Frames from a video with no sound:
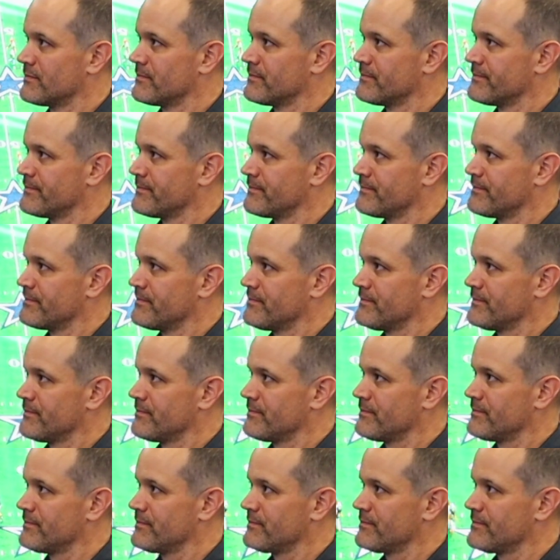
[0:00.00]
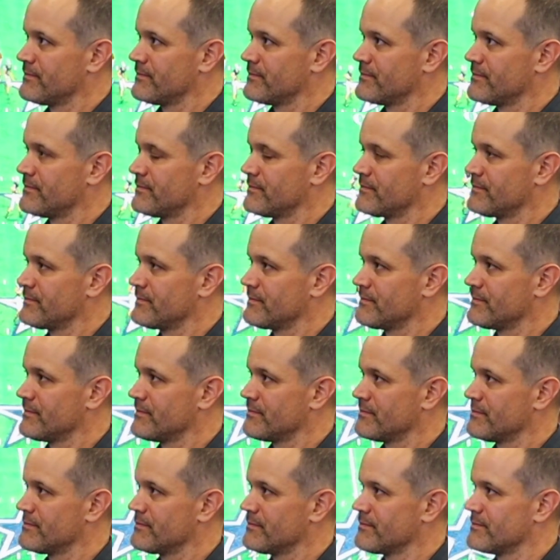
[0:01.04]

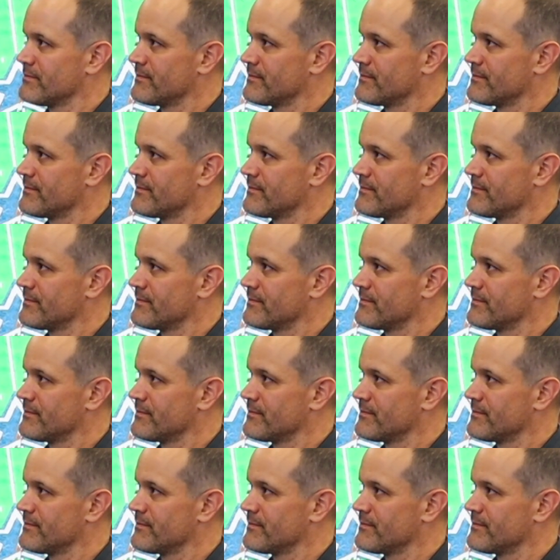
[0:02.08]
(silent)